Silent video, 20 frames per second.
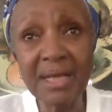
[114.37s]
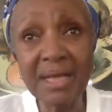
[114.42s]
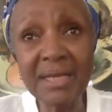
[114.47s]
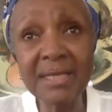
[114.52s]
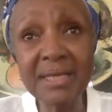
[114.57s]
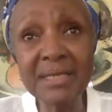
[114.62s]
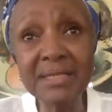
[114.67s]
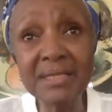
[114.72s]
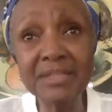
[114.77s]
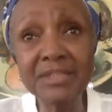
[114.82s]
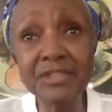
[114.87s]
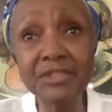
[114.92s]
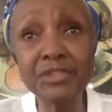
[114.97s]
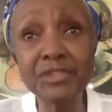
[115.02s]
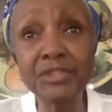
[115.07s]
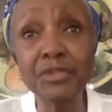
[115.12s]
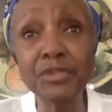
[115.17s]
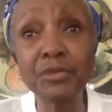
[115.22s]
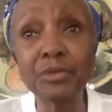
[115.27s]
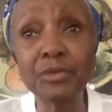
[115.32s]
his
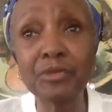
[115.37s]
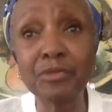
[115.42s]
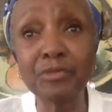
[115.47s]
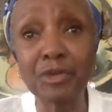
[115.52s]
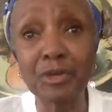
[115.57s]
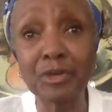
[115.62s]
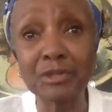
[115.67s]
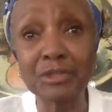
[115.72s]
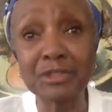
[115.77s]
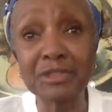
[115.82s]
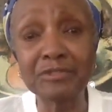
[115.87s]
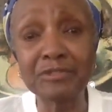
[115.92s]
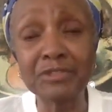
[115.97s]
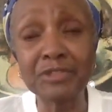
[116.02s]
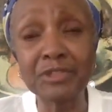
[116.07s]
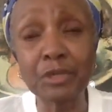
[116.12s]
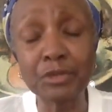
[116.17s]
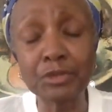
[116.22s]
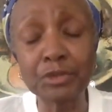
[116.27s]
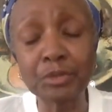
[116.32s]
universe of
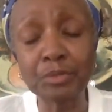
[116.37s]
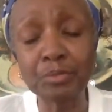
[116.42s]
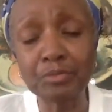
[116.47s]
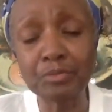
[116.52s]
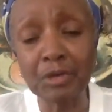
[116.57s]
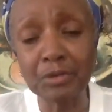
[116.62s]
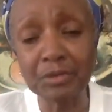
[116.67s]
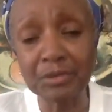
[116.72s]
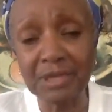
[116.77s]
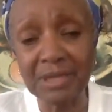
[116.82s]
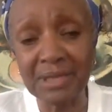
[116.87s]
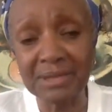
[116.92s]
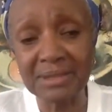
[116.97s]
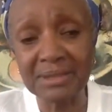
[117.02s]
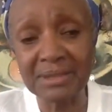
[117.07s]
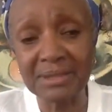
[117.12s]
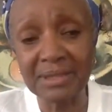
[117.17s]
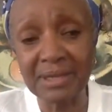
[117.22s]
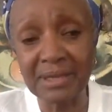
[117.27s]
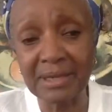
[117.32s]
social
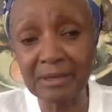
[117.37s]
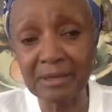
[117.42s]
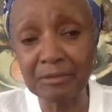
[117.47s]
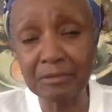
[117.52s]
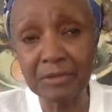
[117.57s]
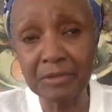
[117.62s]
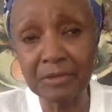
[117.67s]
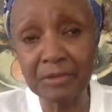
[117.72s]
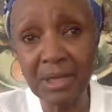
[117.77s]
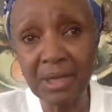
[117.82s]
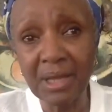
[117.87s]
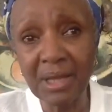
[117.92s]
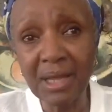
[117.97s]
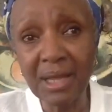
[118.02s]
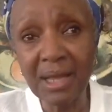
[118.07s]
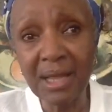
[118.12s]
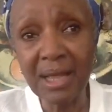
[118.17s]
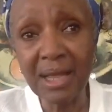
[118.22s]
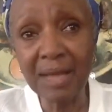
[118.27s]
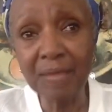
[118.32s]
protests lived.
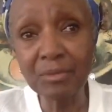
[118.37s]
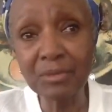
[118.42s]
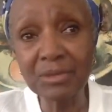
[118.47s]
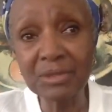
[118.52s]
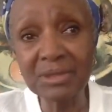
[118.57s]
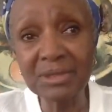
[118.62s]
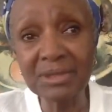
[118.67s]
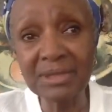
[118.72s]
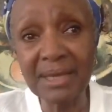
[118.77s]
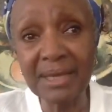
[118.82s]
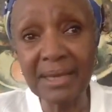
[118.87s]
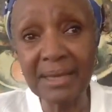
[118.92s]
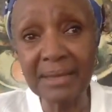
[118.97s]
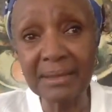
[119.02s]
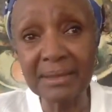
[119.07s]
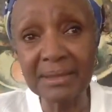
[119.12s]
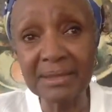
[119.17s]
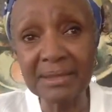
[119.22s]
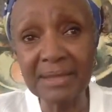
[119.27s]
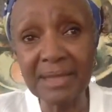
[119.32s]
I would say
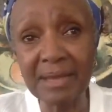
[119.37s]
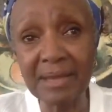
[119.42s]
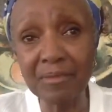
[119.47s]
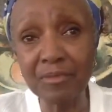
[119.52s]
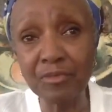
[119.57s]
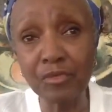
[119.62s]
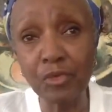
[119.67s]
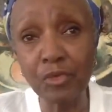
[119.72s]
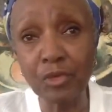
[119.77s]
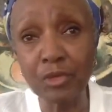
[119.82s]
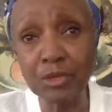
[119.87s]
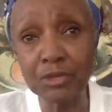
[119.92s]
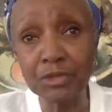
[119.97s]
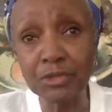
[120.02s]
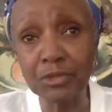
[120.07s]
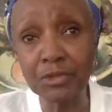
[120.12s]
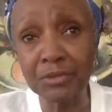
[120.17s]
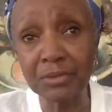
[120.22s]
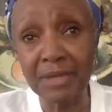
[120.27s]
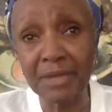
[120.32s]
the same for
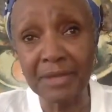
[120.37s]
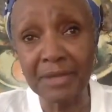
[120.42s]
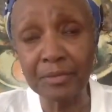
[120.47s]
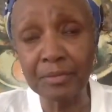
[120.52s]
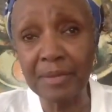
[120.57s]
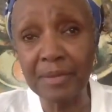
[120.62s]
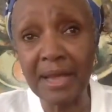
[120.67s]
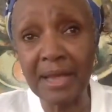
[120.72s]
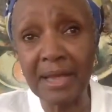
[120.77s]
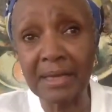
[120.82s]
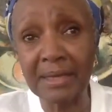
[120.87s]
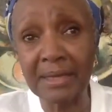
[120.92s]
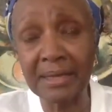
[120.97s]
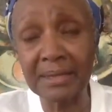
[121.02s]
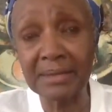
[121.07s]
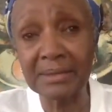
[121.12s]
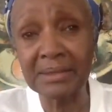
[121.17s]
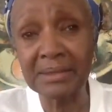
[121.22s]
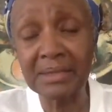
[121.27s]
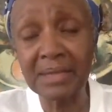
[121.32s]
certain other
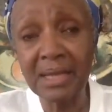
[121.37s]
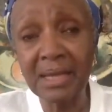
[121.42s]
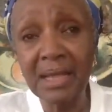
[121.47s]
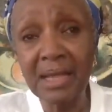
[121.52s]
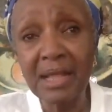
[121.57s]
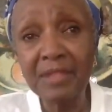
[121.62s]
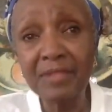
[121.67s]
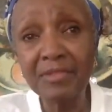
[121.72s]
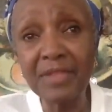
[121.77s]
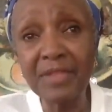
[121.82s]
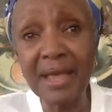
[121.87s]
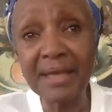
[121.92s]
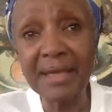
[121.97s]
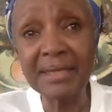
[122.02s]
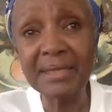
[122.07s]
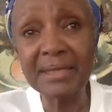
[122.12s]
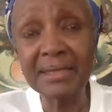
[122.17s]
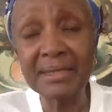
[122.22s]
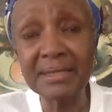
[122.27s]
ballets that he